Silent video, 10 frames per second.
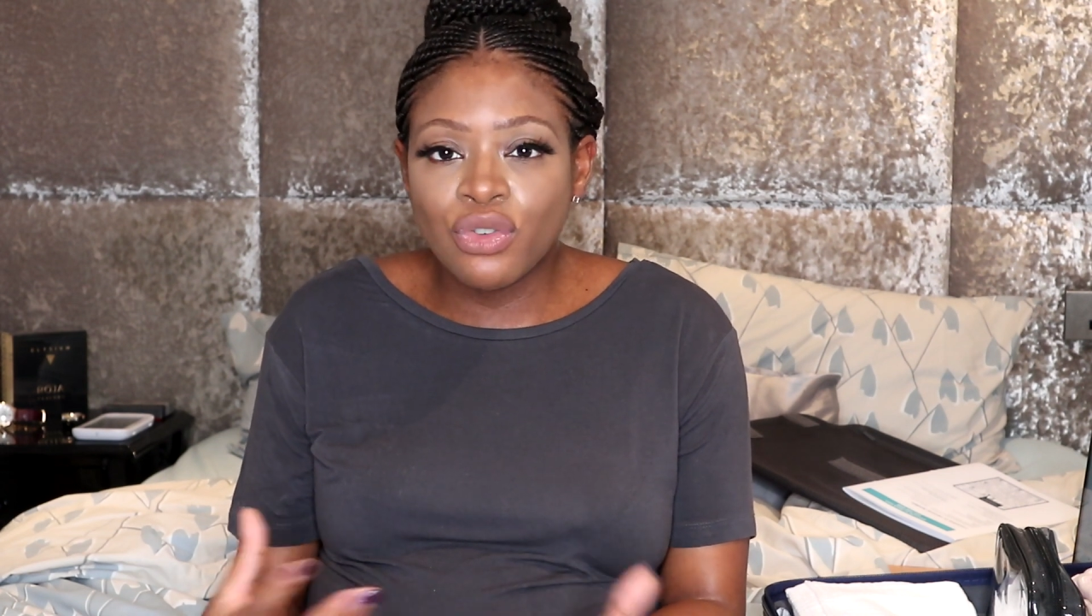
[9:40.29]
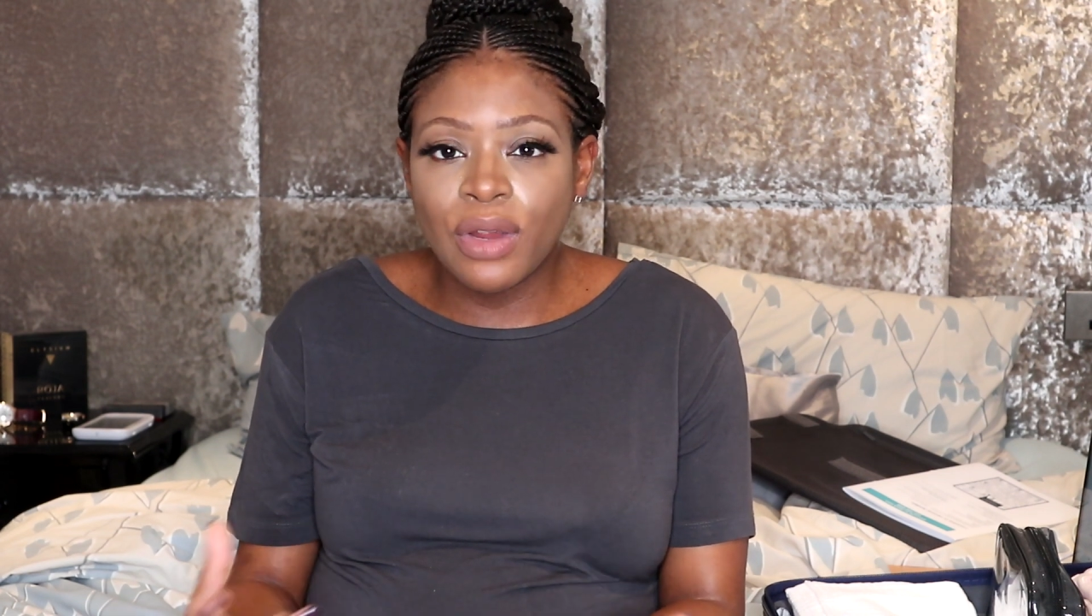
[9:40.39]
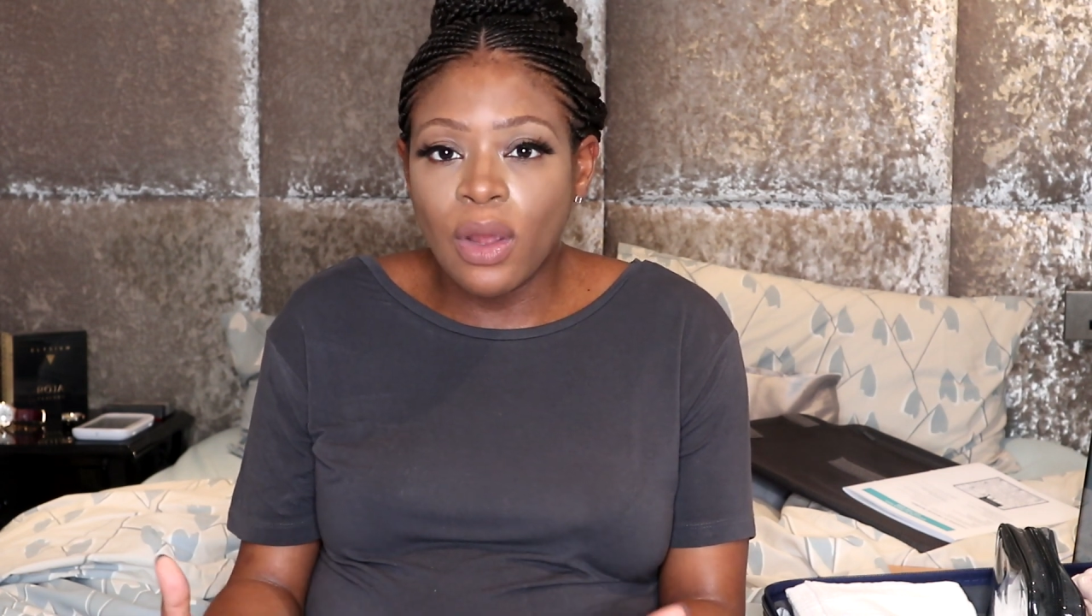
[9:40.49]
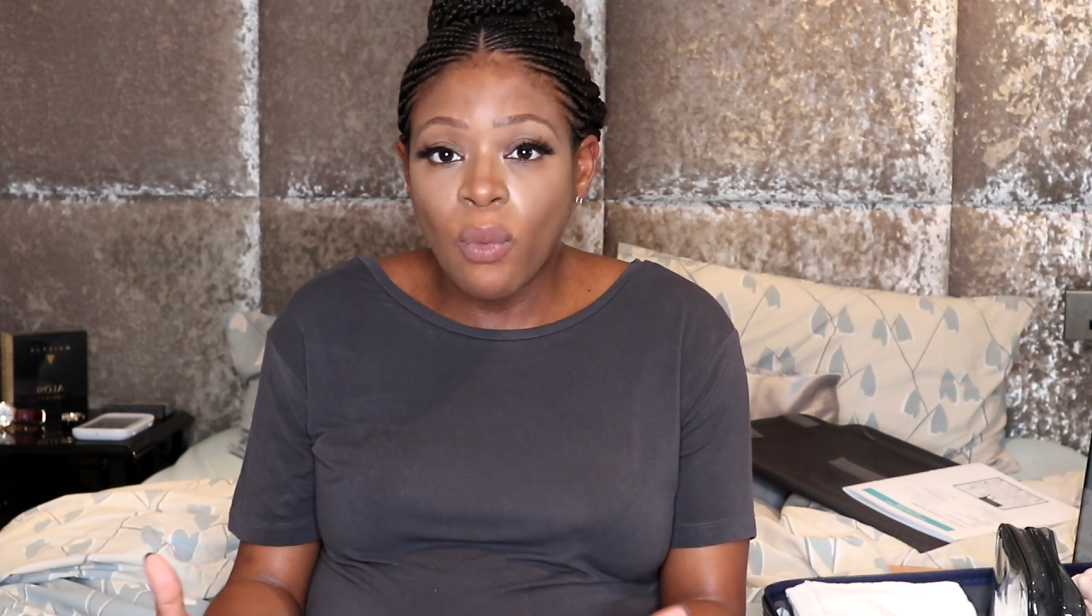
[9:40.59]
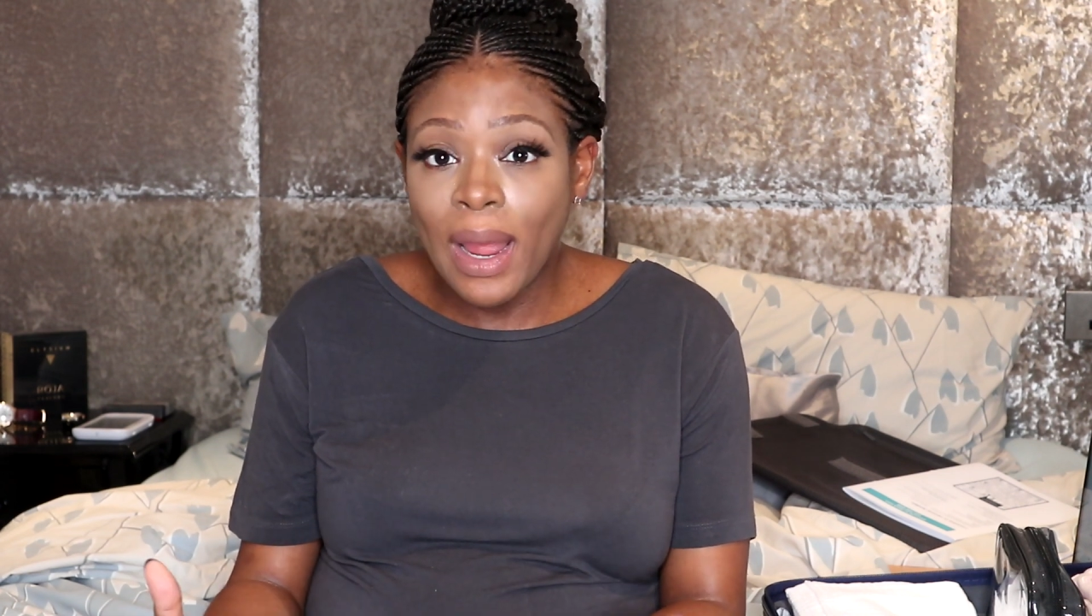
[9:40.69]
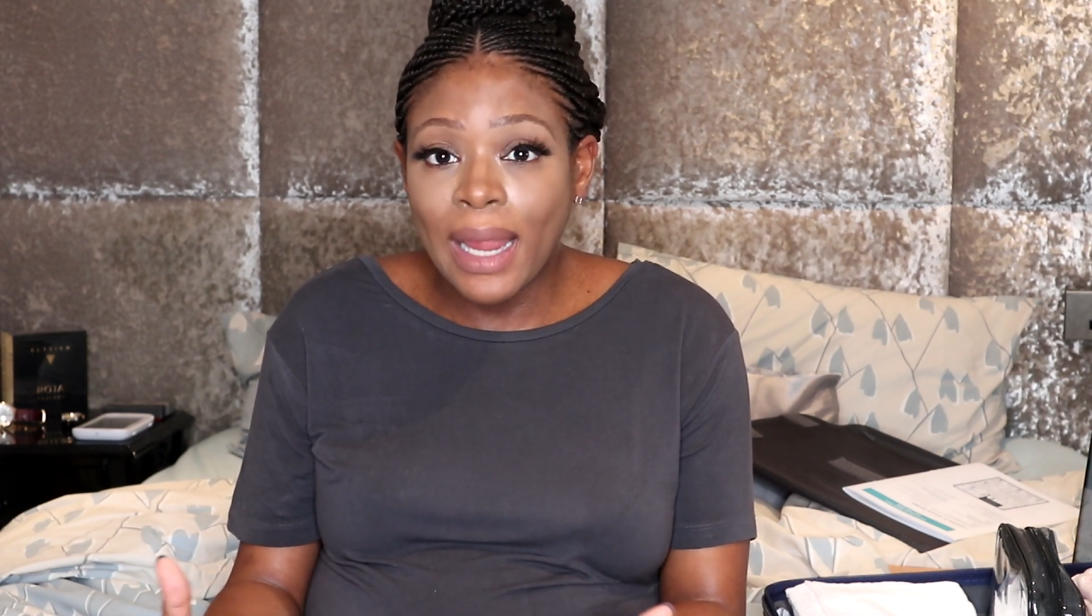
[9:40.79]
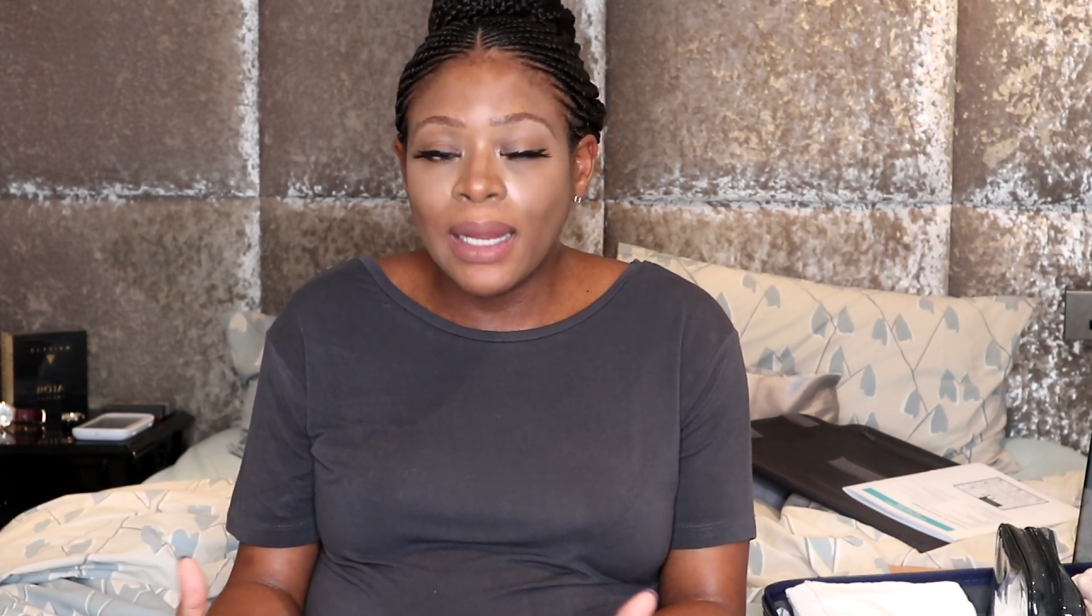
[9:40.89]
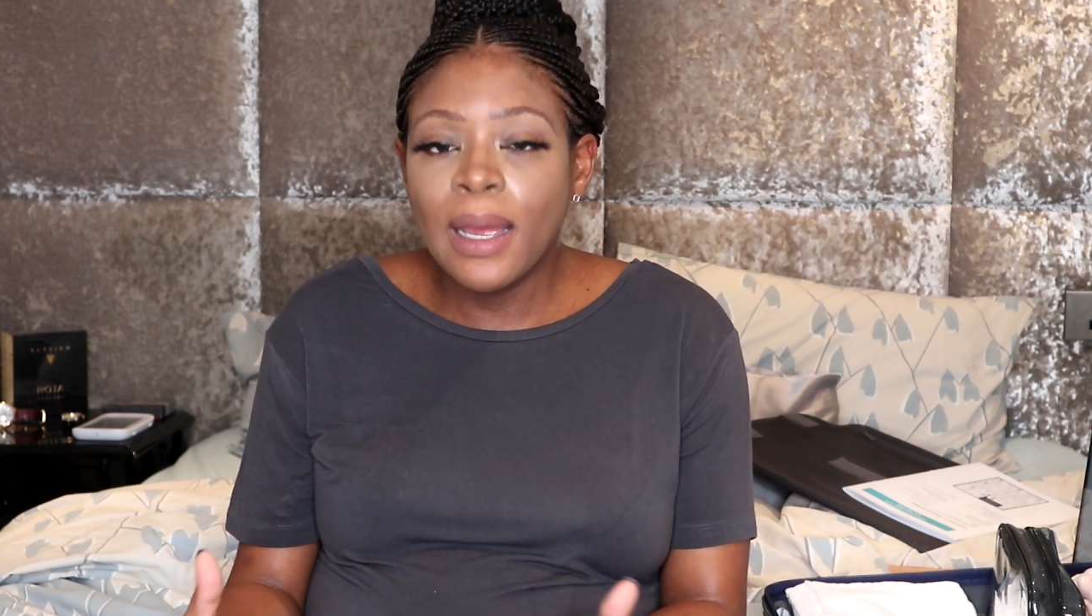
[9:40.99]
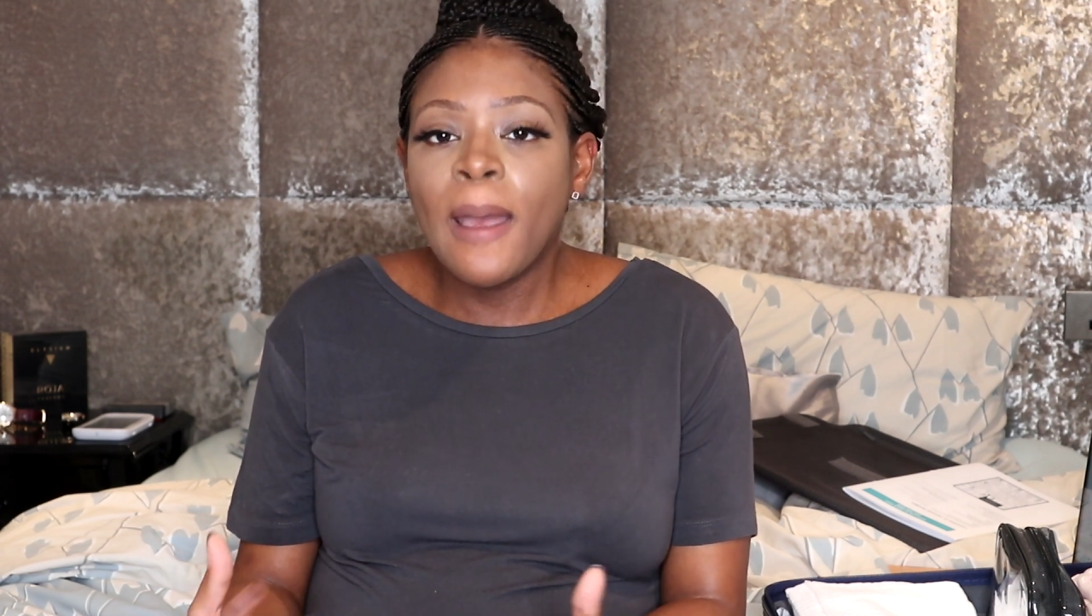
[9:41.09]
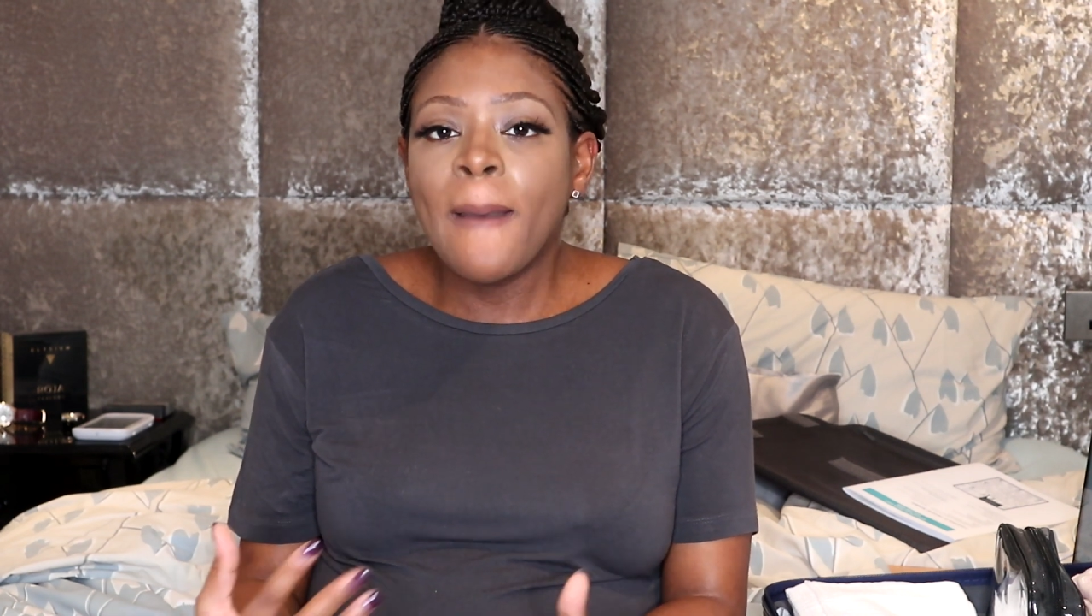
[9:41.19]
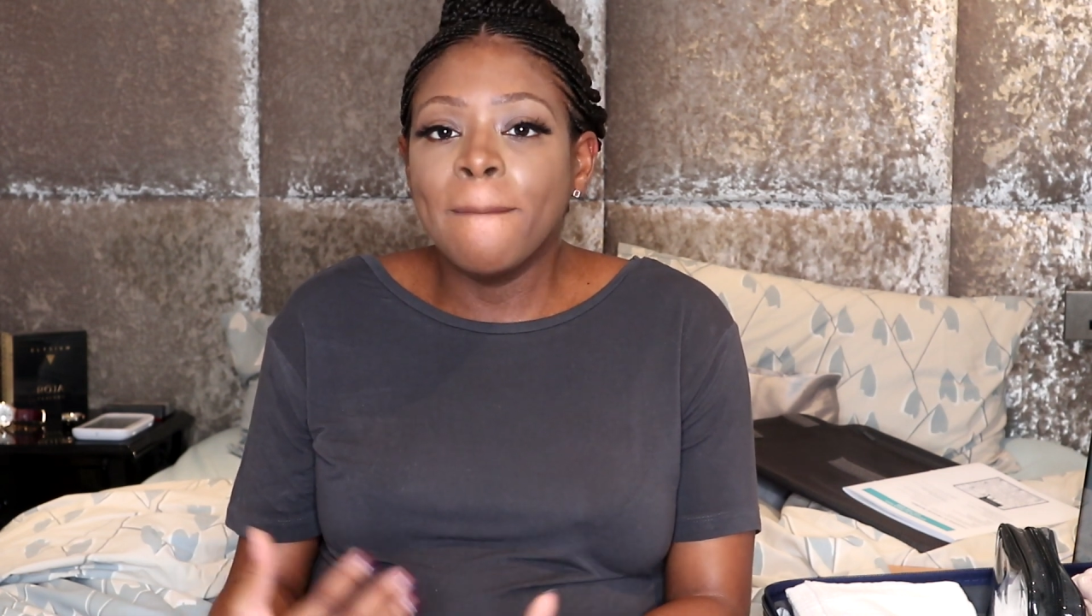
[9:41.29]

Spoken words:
straight away,